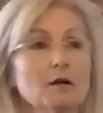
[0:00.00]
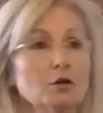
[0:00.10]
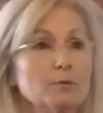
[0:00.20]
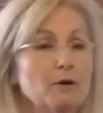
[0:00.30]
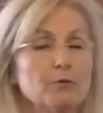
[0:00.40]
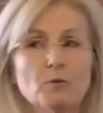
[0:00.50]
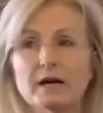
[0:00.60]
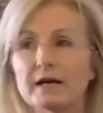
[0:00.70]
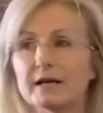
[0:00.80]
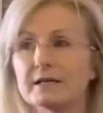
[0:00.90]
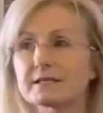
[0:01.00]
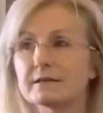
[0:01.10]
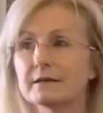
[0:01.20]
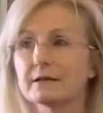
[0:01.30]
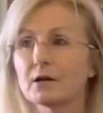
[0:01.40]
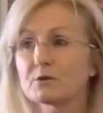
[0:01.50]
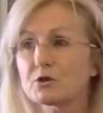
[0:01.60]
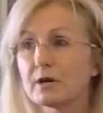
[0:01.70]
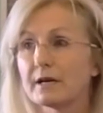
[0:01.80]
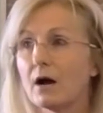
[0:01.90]
look both ways, come
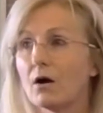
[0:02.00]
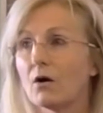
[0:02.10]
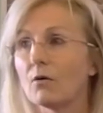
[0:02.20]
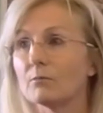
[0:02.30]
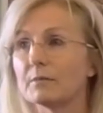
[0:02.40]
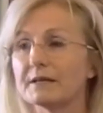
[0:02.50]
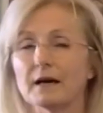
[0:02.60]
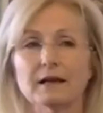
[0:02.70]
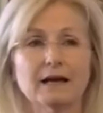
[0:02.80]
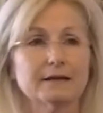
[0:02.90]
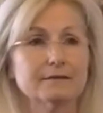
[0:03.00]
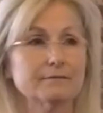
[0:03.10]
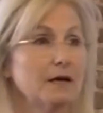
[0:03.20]
straight home, but not like,